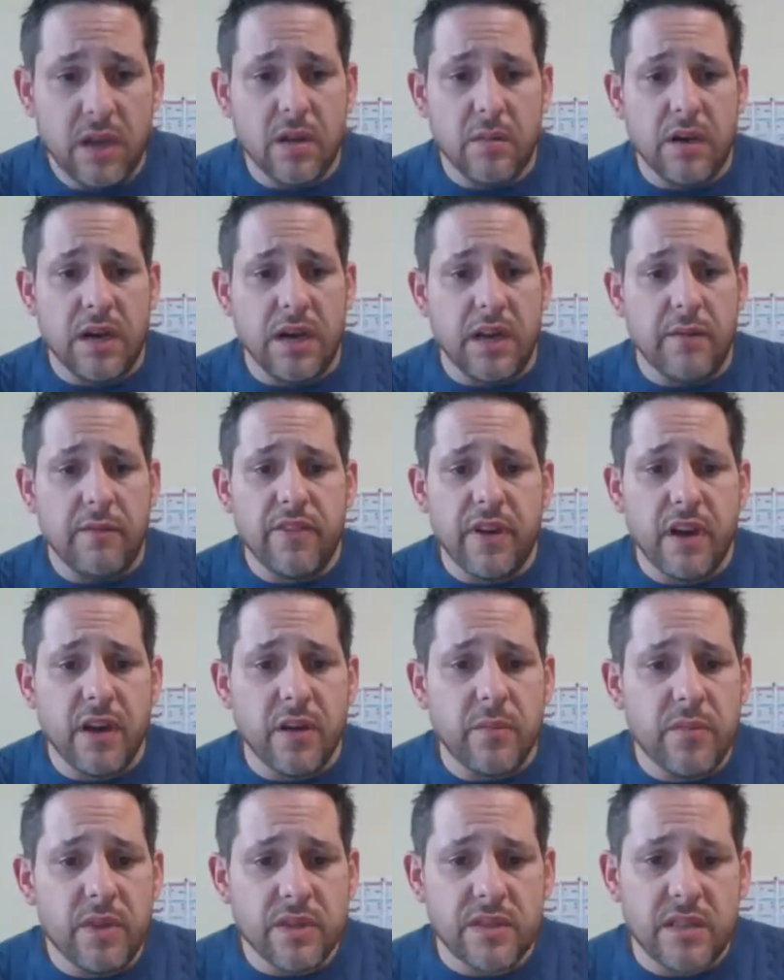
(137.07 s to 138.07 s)
I am
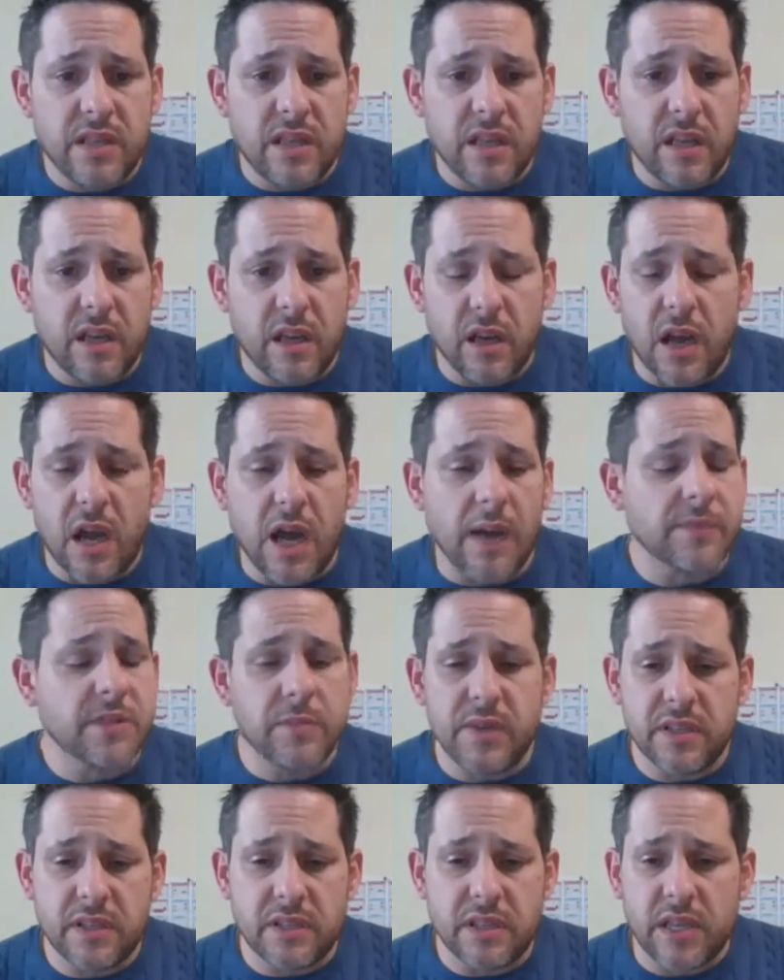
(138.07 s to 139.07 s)
very
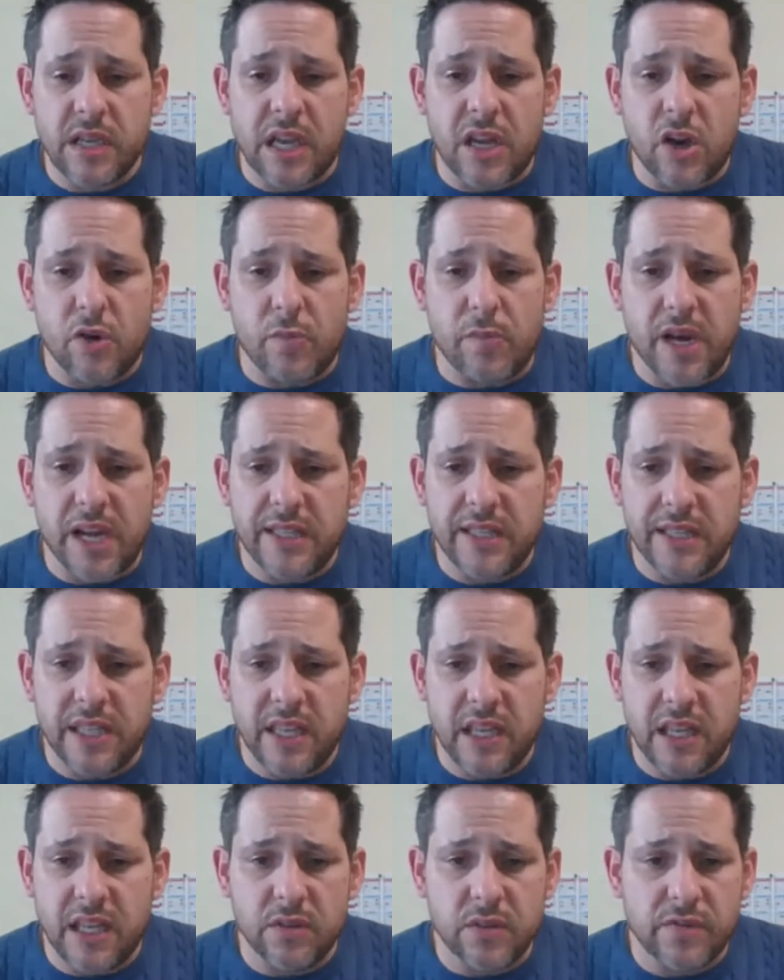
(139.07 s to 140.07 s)
optimistic. I know my
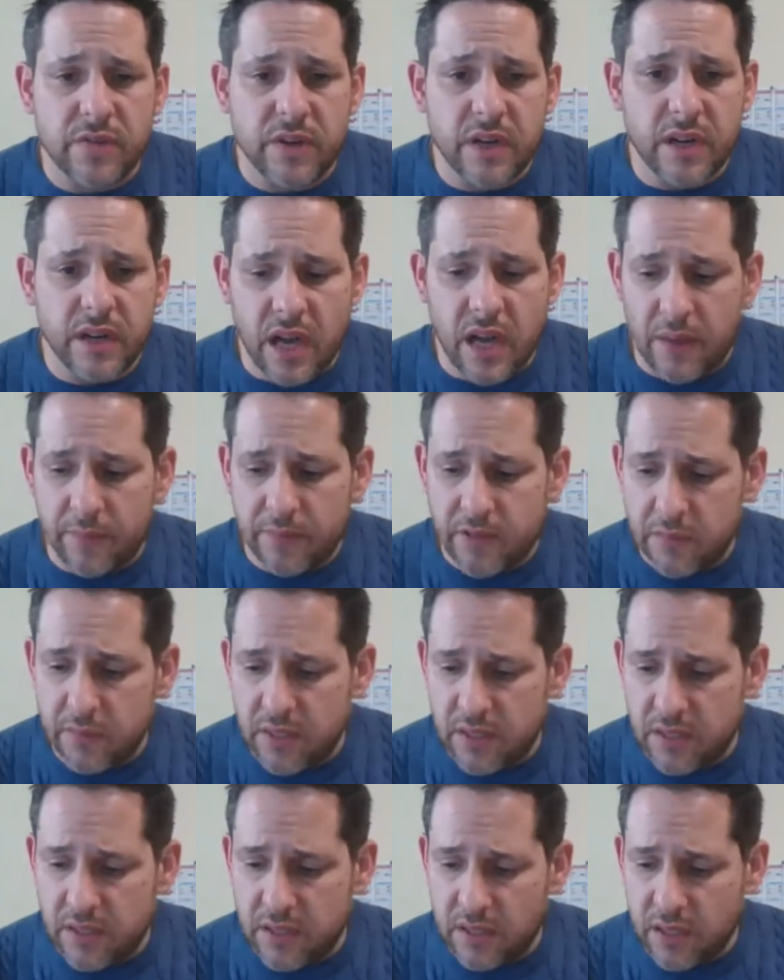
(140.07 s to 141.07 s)
team is very
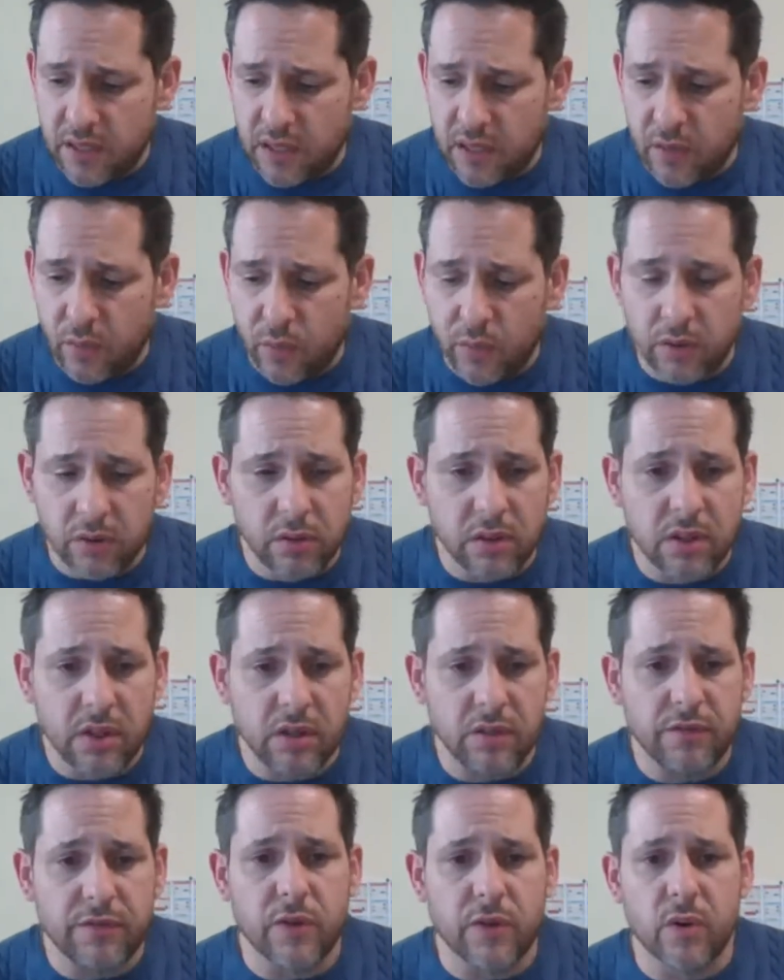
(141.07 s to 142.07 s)
optimistic, and we're
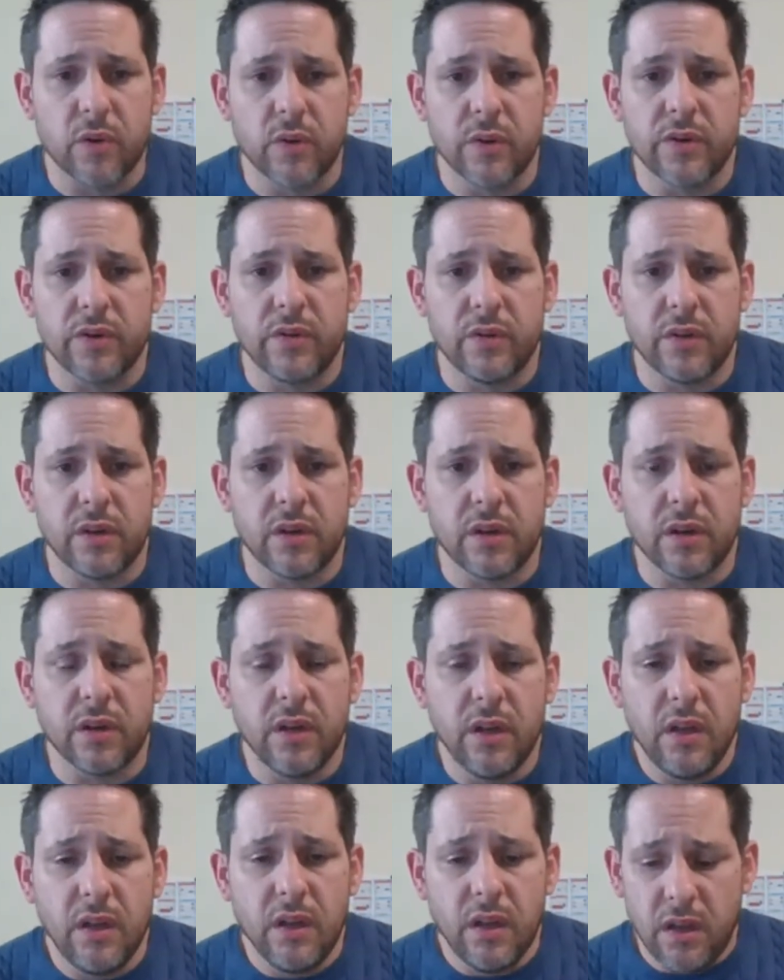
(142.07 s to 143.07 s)
looking forward
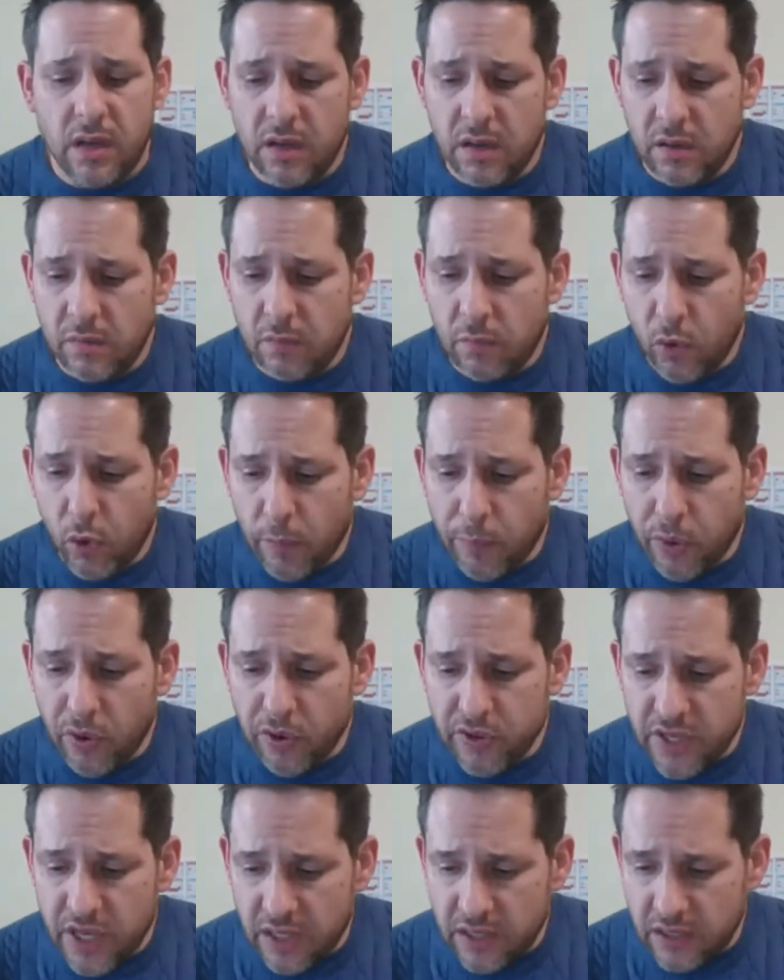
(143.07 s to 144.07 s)
to a more
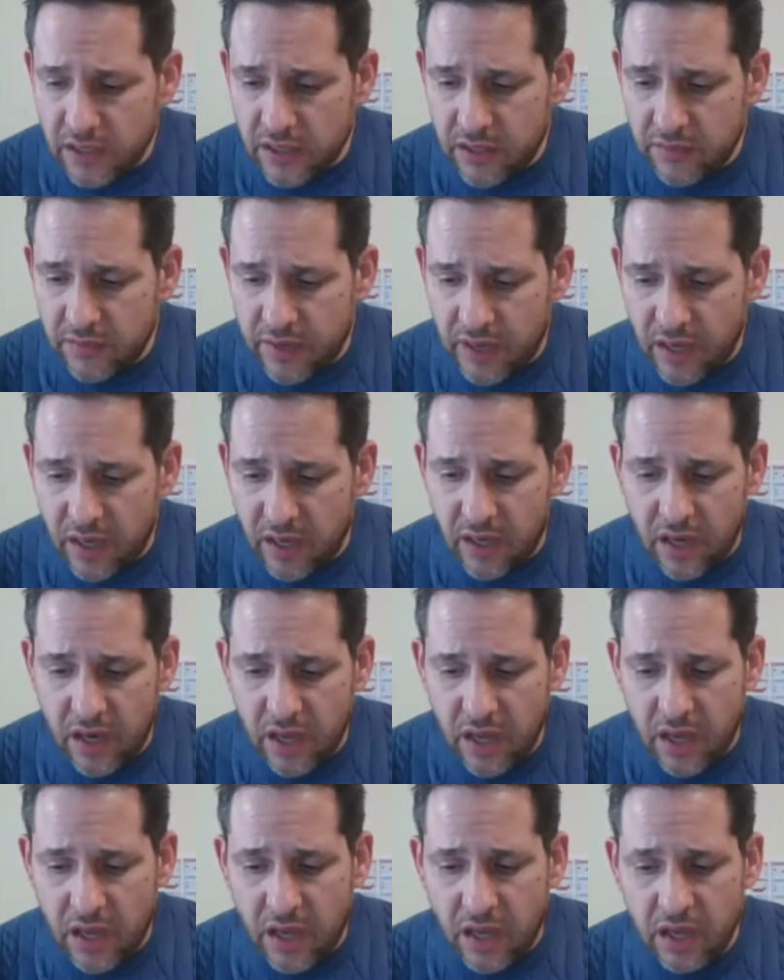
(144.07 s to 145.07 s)
productive
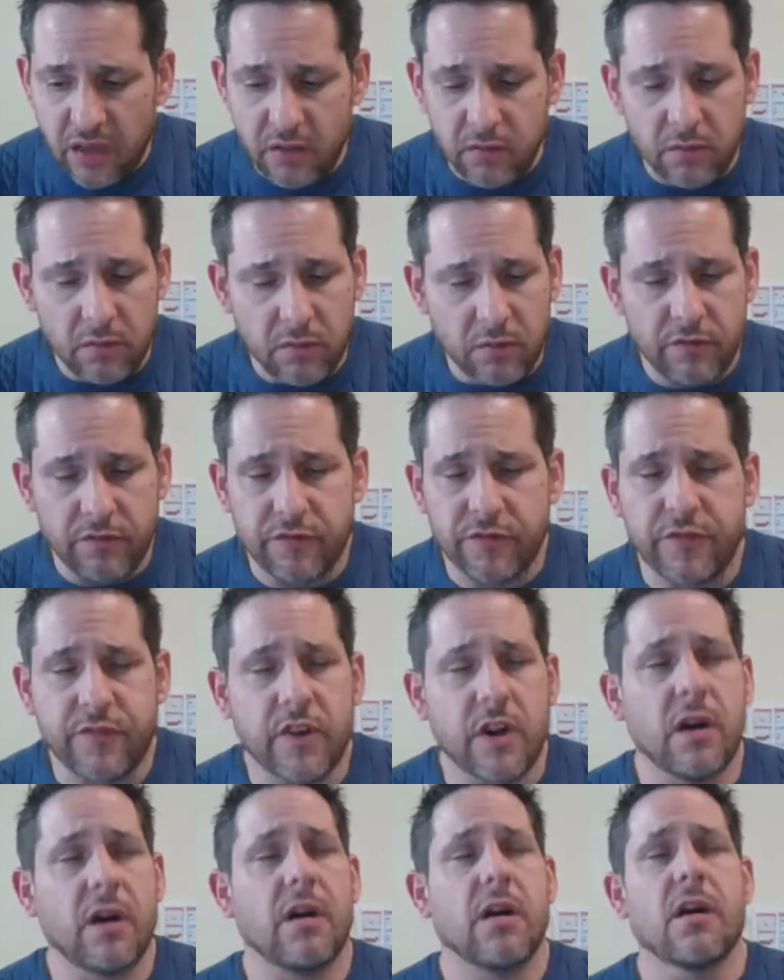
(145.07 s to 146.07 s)
and a
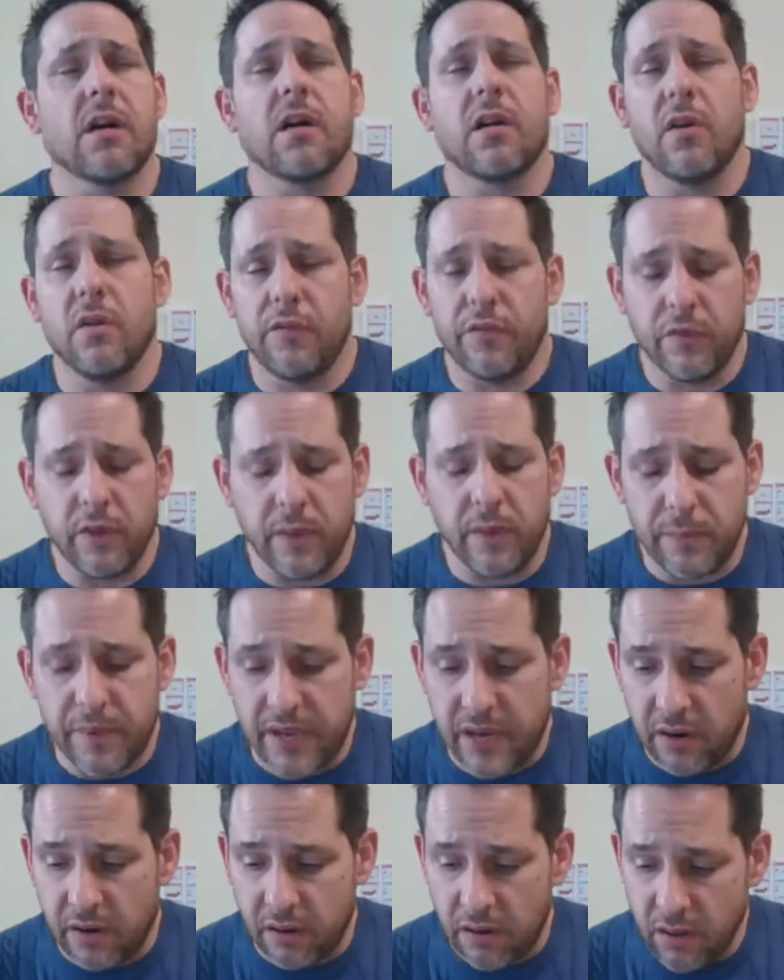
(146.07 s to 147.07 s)
far, hopefully,
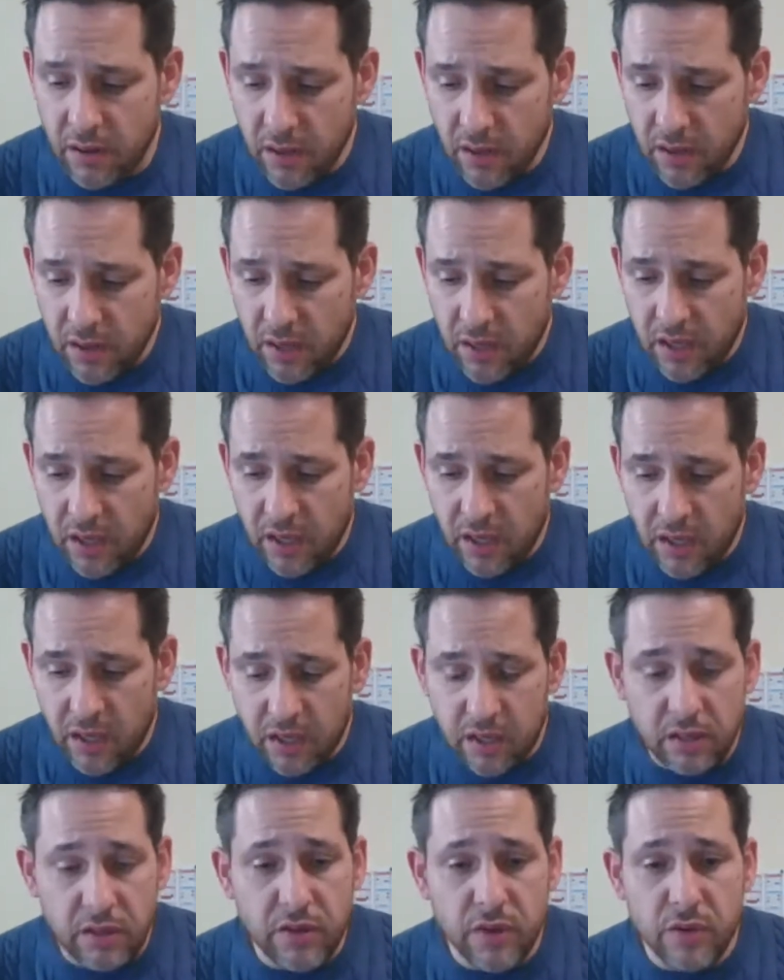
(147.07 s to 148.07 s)
better
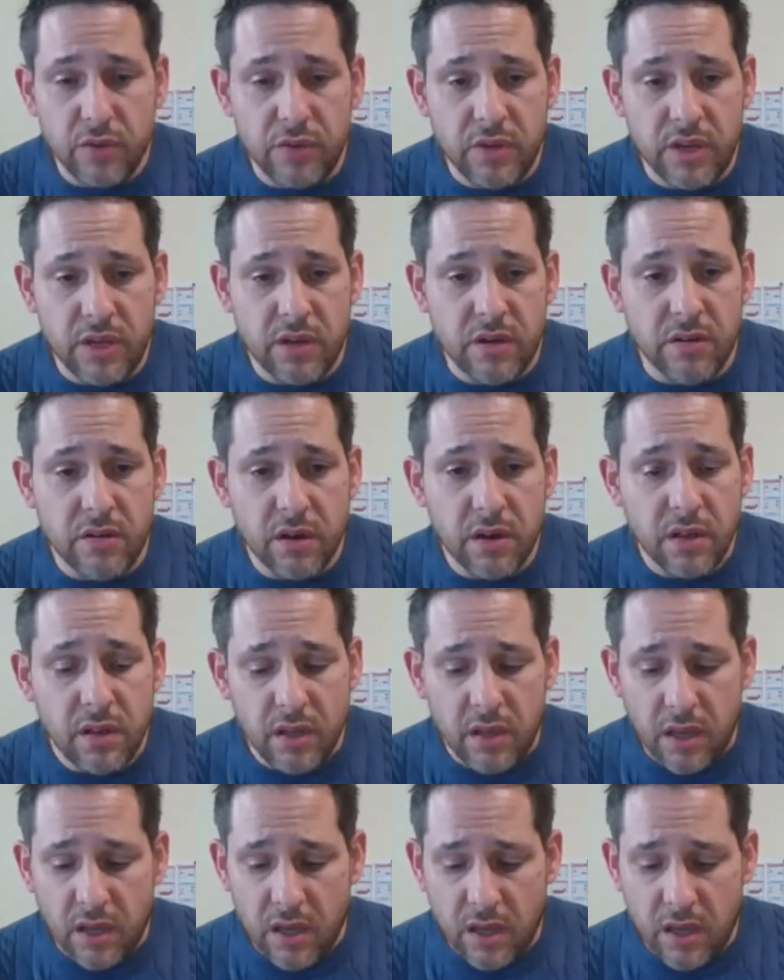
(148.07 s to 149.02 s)
new year.